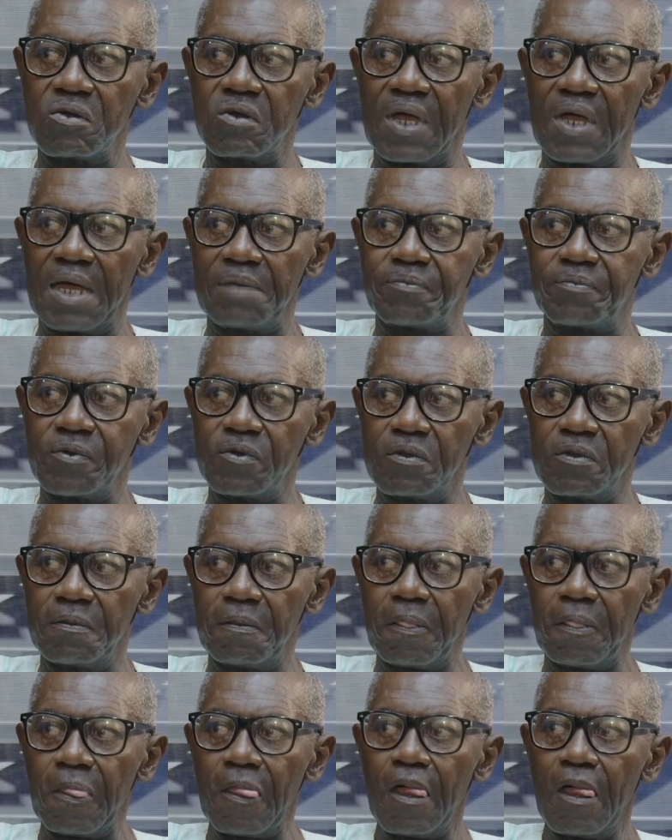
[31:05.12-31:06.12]
to happen.
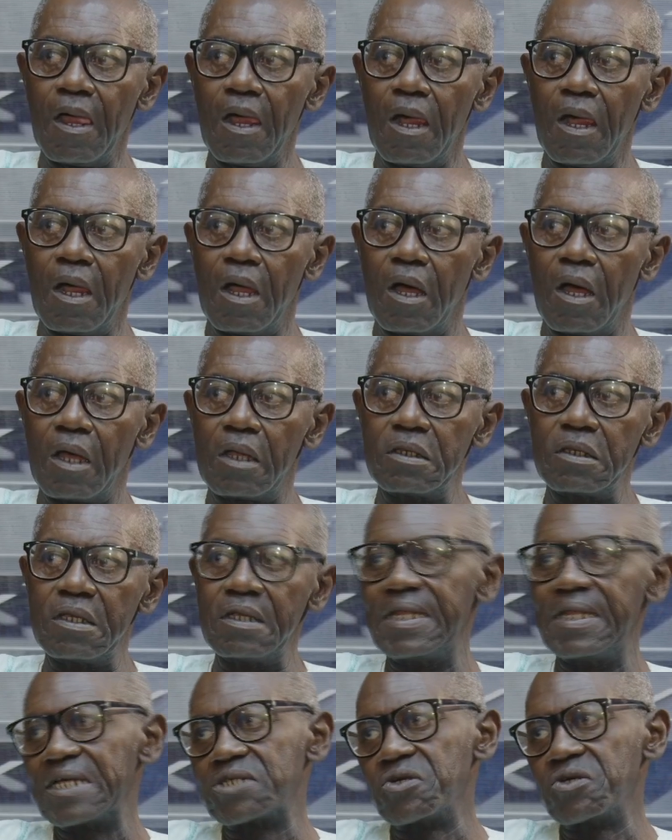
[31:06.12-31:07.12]
The
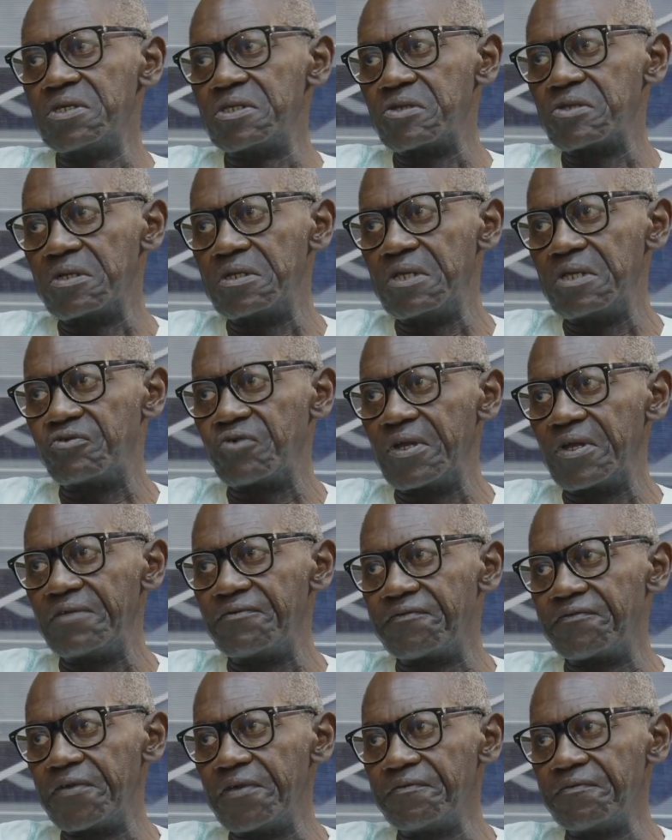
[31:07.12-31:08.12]
election is on the
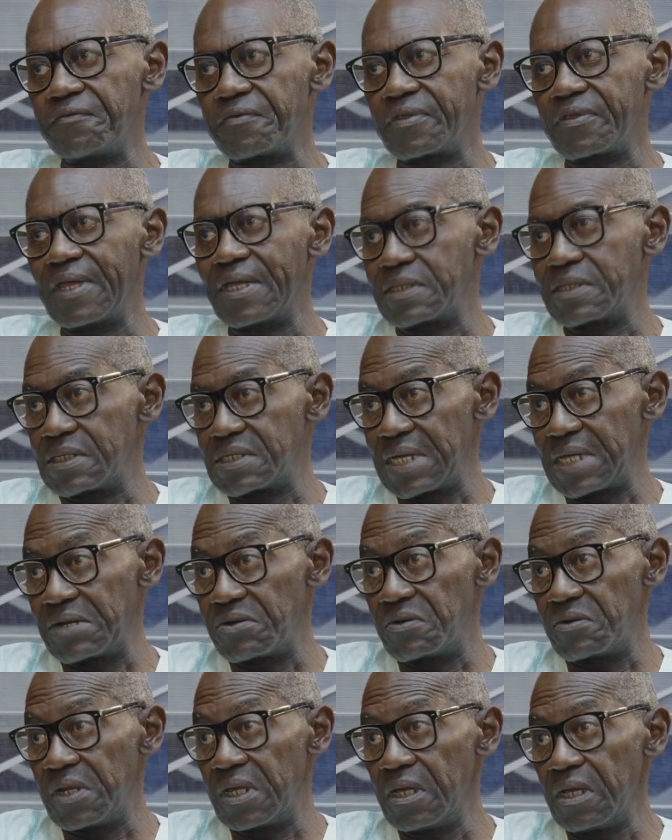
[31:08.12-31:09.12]
25th, that's a
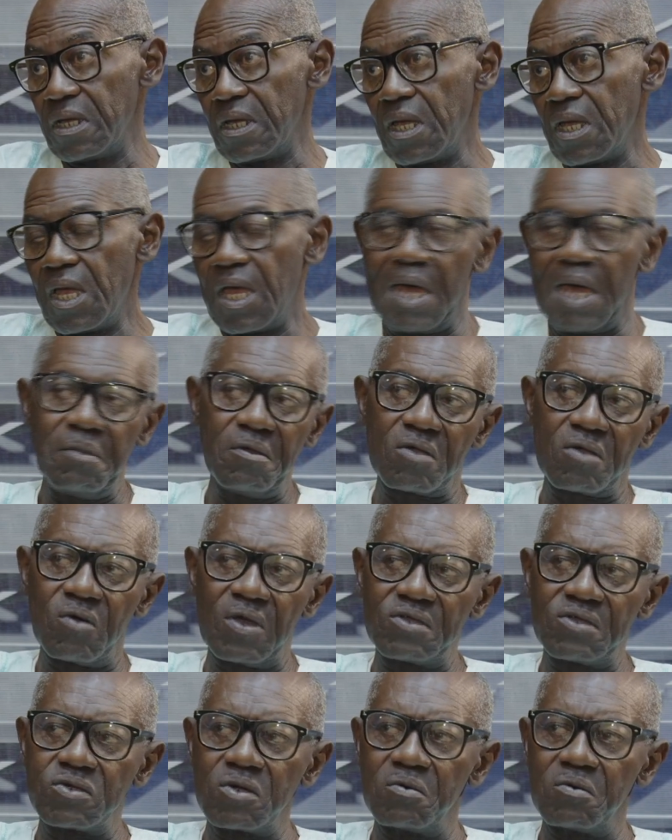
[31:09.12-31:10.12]
Saturday. I'm not
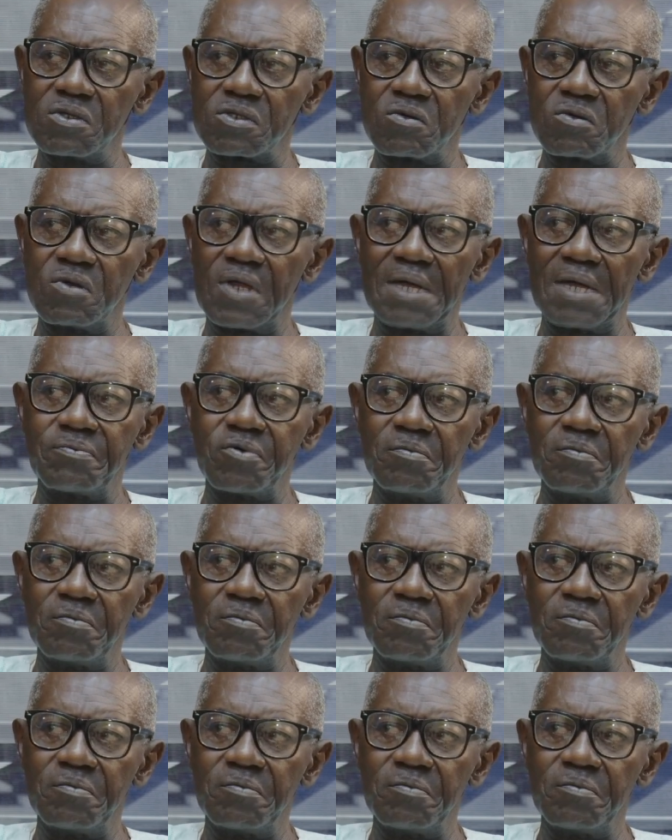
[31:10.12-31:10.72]
quite sure what's going to happen